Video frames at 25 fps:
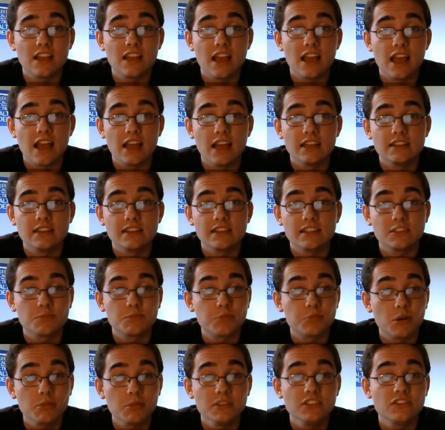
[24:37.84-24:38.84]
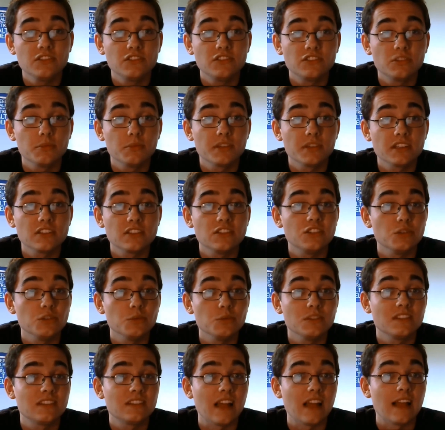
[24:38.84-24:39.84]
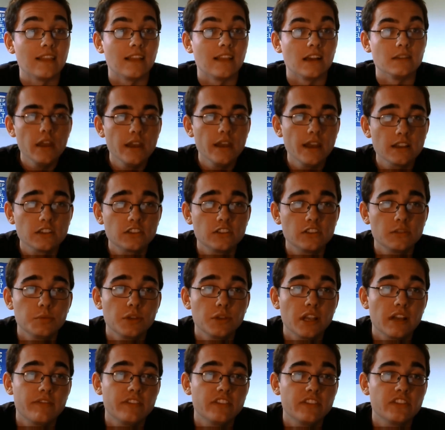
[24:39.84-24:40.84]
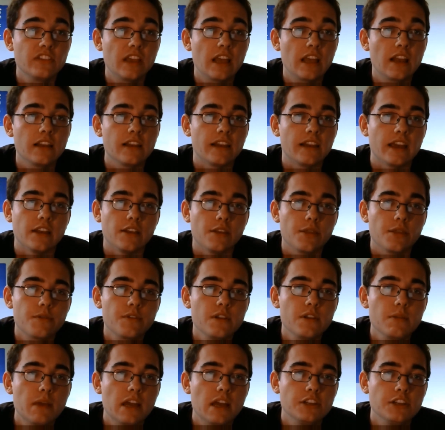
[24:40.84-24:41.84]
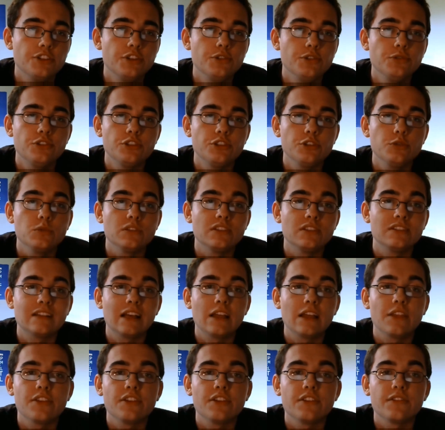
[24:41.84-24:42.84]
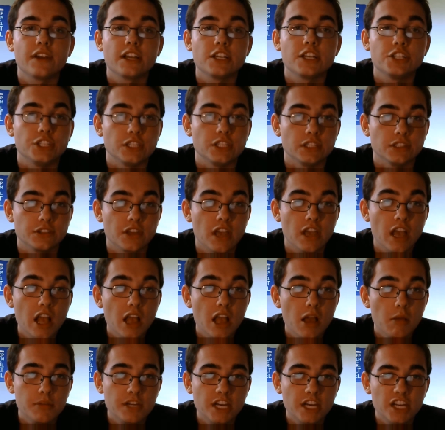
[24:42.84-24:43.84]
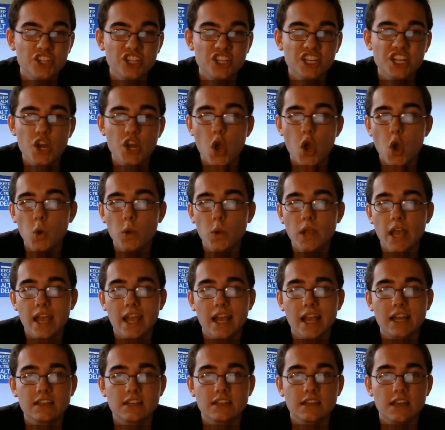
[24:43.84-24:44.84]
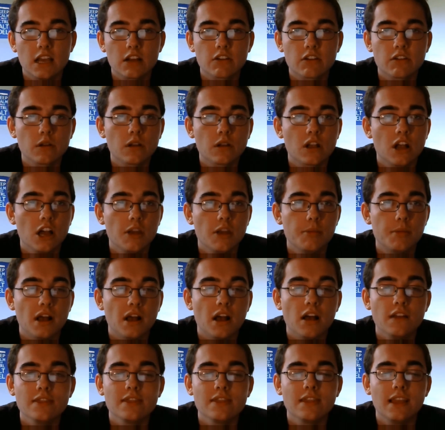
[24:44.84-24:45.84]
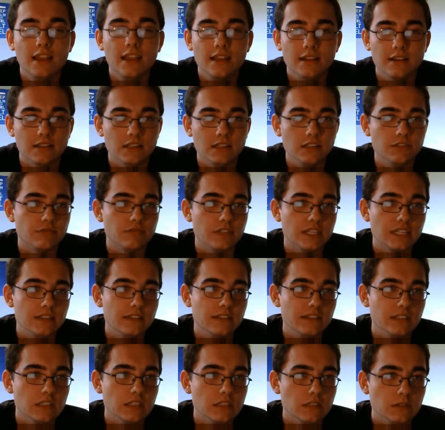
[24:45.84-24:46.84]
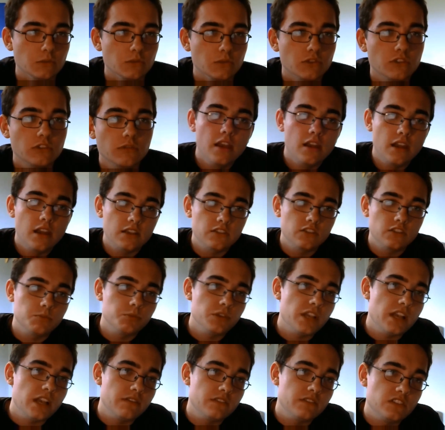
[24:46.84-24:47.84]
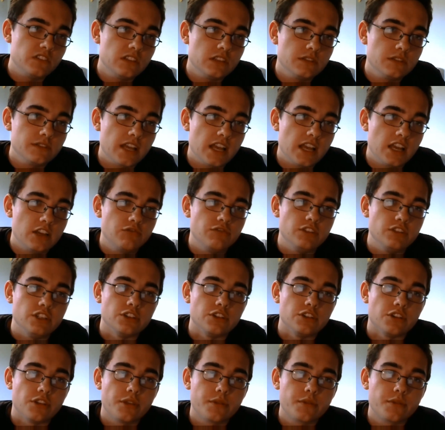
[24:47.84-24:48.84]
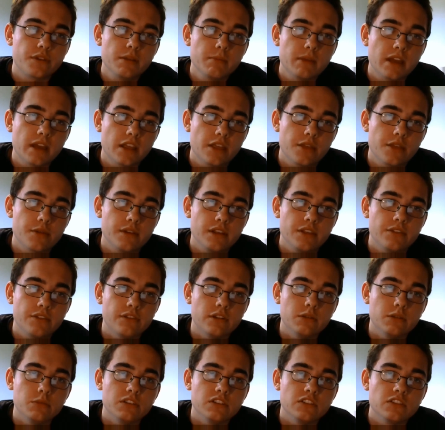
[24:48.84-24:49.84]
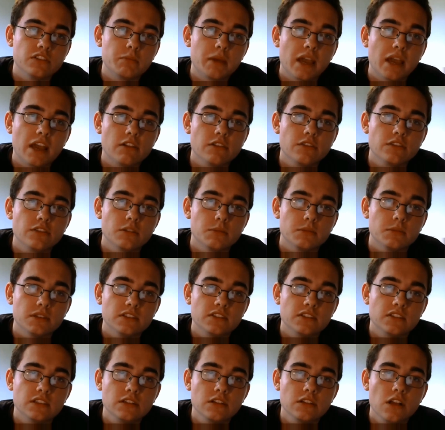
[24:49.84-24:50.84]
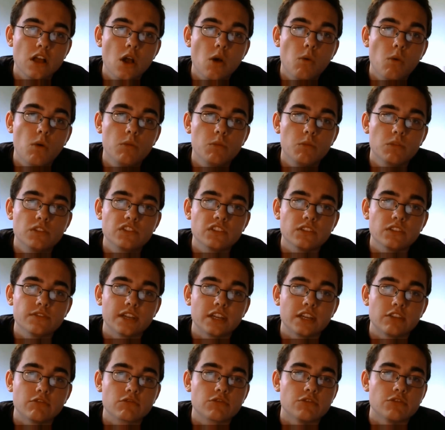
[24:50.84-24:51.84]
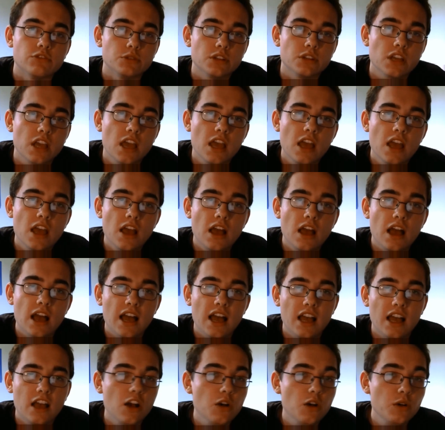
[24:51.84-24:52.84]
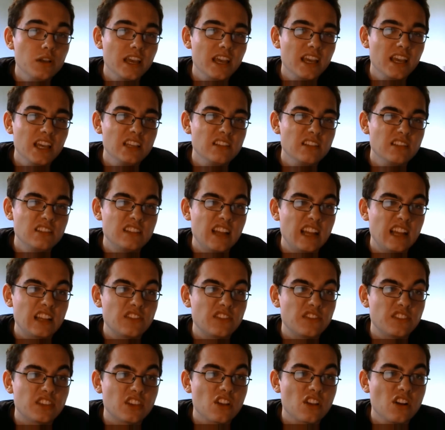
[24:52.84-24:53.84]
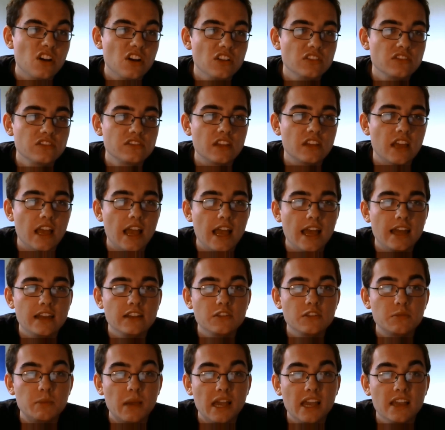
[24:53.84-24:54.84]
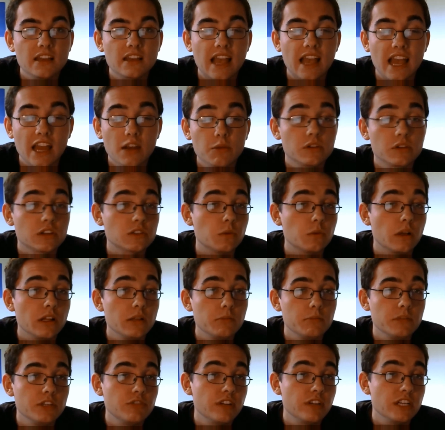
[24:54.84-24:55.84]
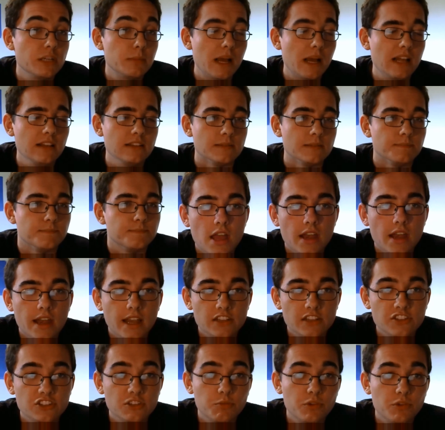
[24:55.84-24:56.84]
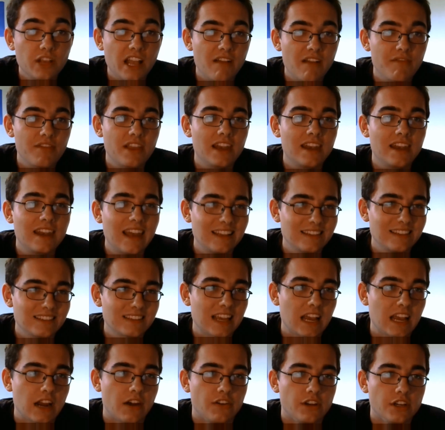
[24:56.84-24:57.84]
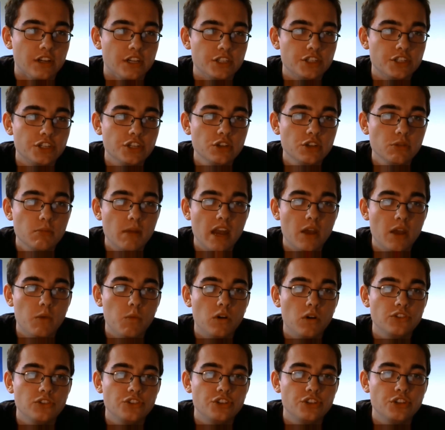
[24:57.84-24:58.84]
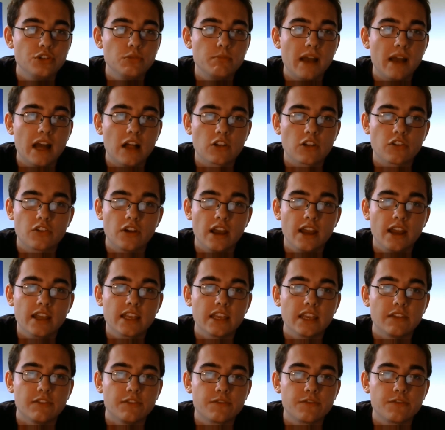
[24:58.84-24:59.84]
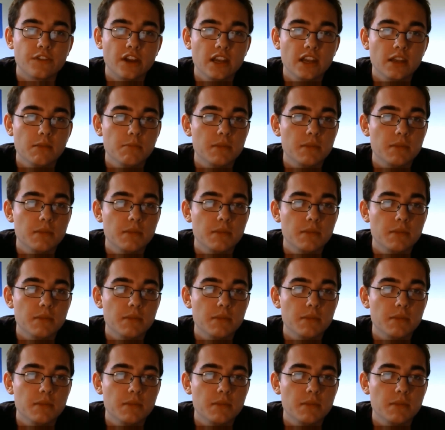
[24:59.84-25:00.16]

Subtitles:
and that's probably something to do with the stat line. Next up we have the Silent Knight, a 3-mana 2/2 with Stealth and Divine Shield. Potentially an okay anti-aggro card, but unlikely to really see use. Next up we have the Silverhand Regent, a 3-mana 3/3 with Inspire summon a 1/1 Silverhand Recruit. Okay stats for the cost, and Inspire kinda works well in mid-range Paladin. Next up we have the Lance Carrier, a 2-mana 1/2 Battlecry, give friendly